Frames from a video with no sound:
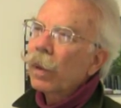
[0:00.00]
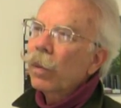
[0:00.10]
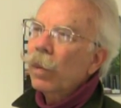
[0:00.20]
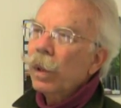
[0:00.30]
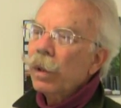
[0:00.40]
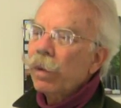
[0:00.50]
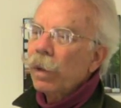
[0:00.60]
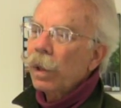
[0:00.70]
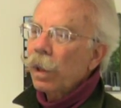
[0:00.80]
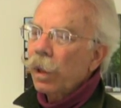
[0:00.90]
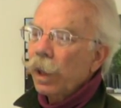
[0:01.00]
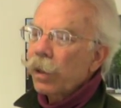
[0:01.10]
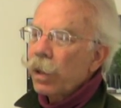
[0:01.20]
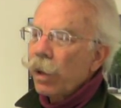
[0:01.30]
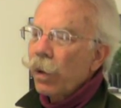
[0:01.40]
wonderful little thing.
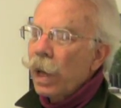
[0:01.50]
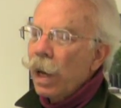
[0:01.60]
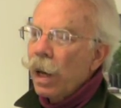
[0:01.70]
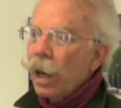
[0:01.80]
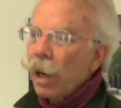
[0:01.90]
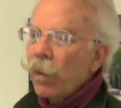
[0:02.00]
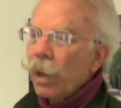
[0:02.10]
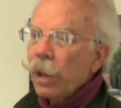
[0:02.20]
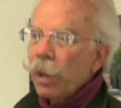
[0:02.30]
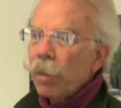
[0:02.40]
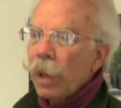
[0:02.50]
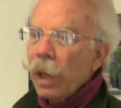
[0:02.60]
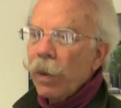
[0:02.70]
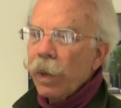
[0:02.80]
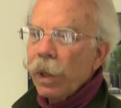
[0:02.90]
So I wanted to
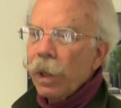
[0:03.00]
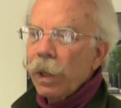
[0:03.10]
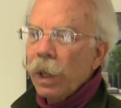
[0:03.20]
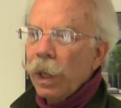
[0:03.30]
play with it,